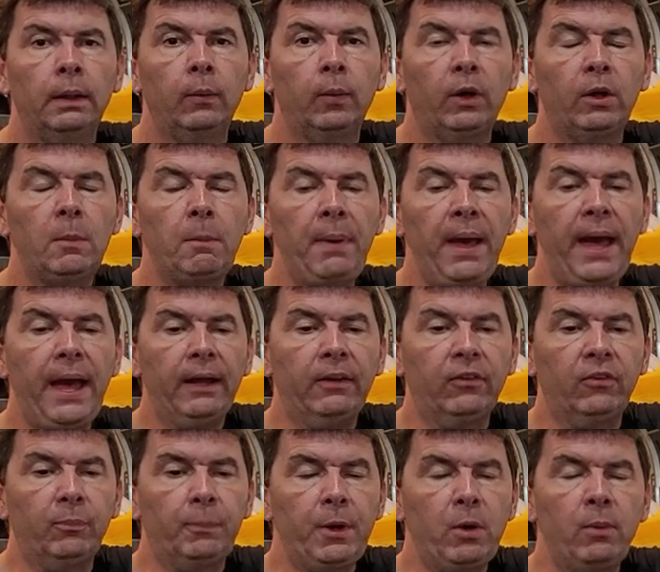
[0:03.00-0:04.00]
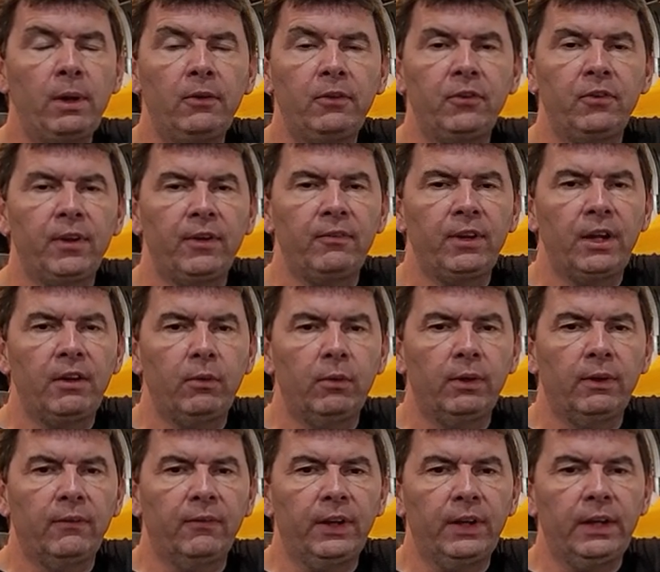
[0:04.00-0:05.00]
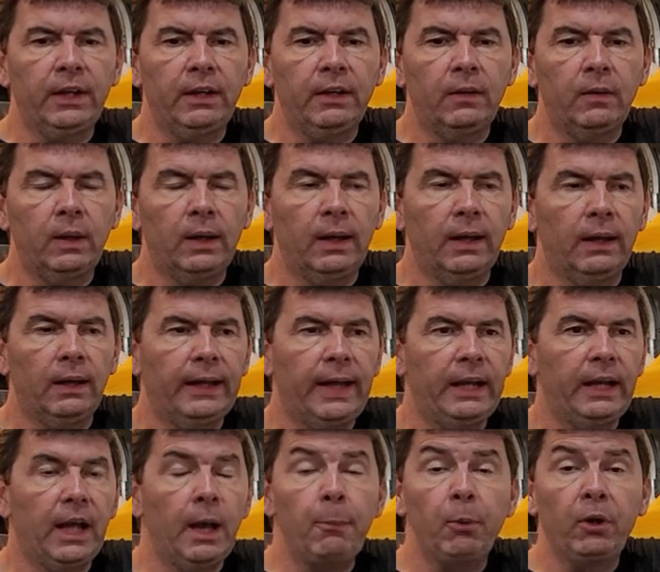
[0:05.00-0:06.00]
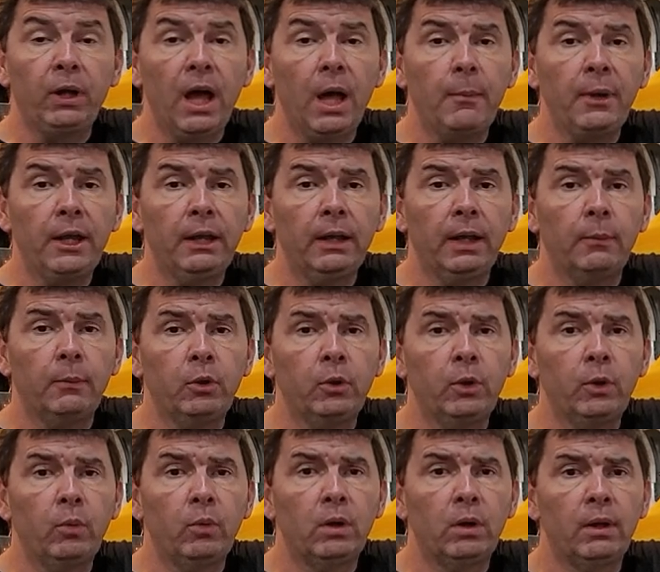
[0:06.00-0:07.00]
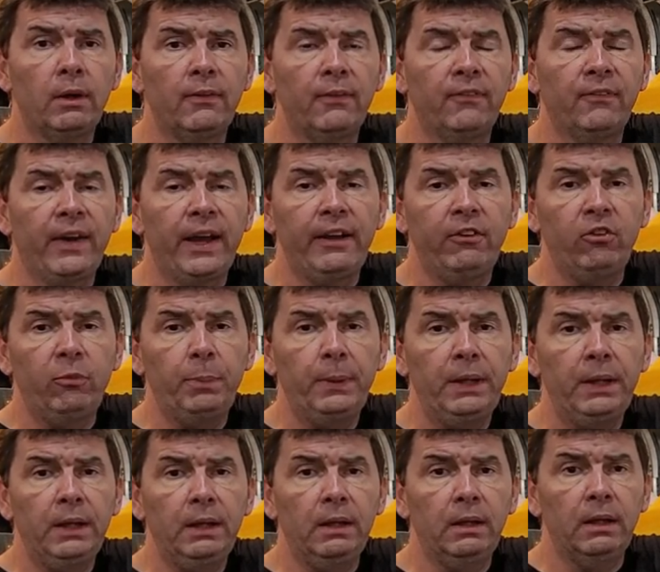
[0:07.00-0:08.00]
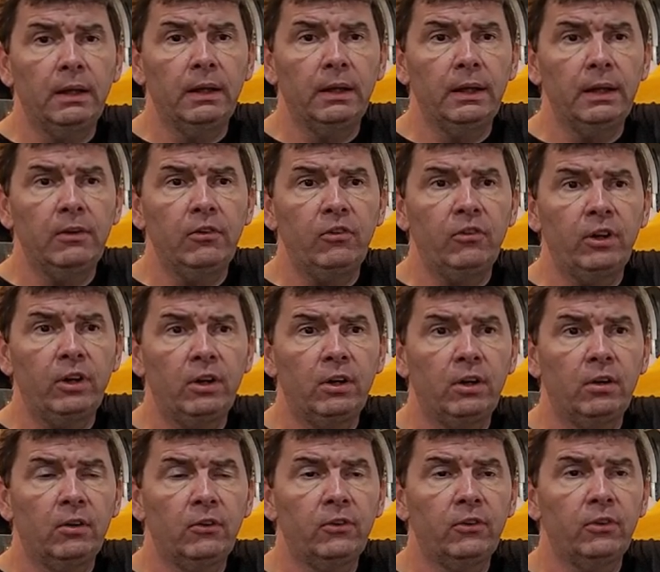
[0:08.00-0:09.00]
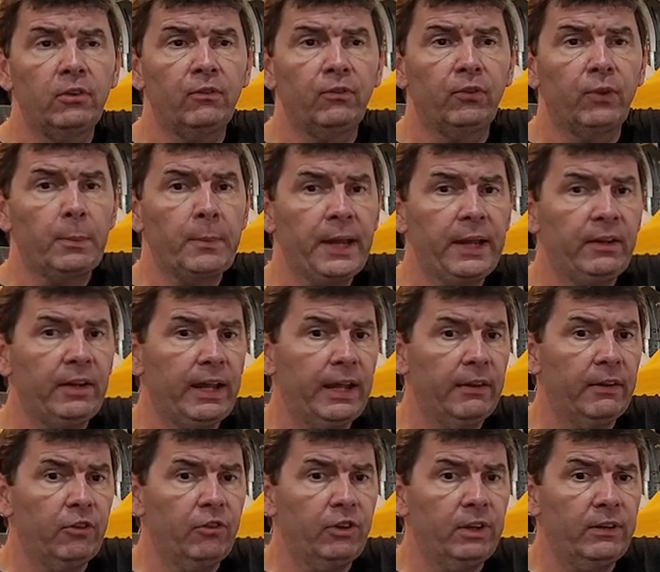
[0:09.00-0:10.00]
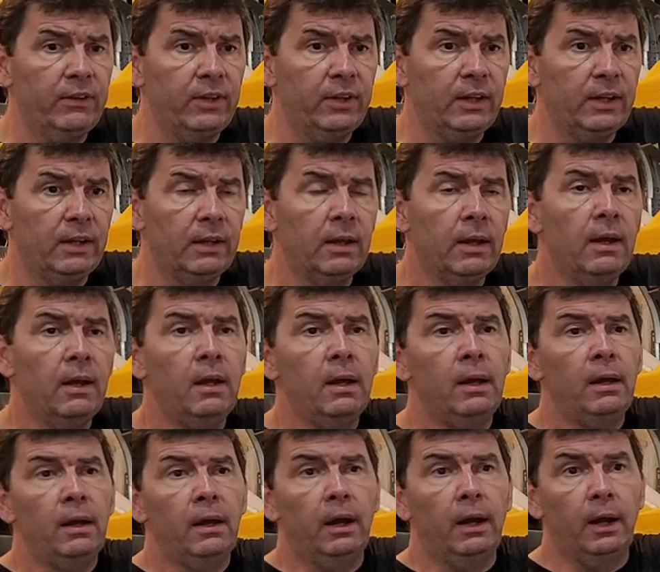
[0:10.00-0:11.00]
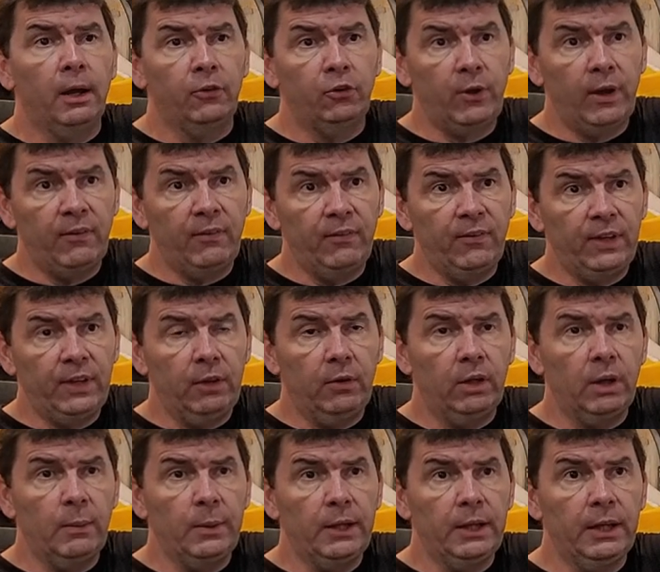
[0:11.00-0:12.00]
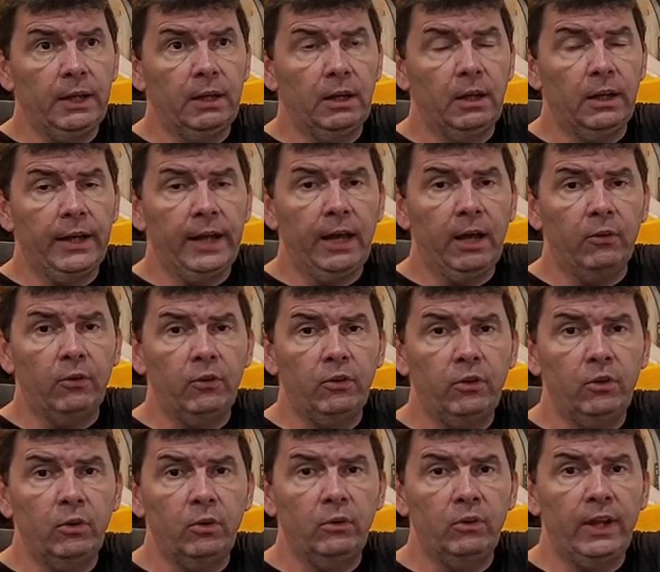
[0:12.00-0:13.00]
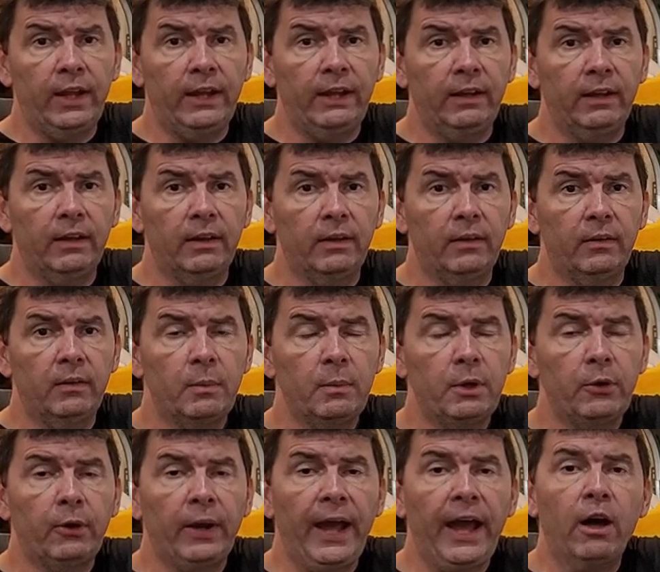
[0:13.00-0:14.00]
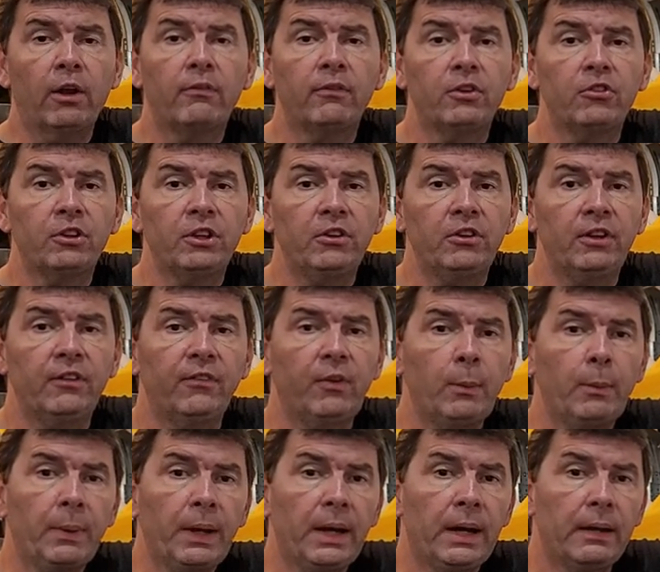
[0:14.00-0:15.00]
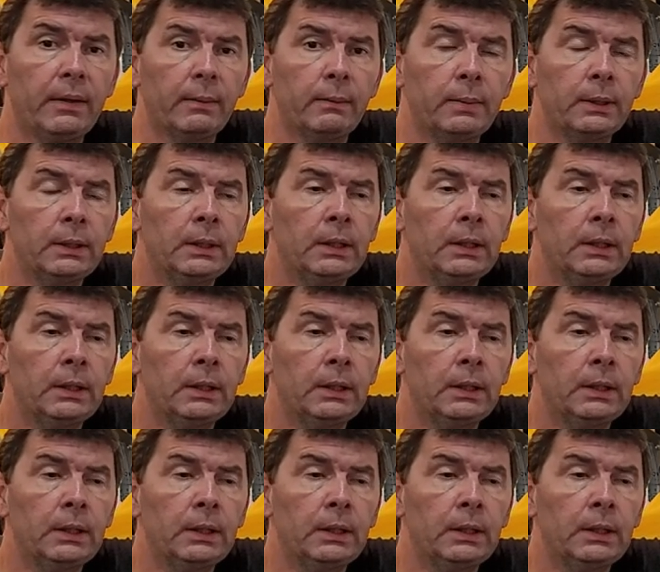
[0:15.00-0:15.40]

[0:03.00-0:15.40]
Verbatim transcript: welcome back. It's been a while since I've done a real video. Uh, I got a couple coming. I'm doing one on the 5-speed uh, installs for the Manta and the GT. I also have a video coming in on how to take a, uh, the motor out of the GT from the bottom.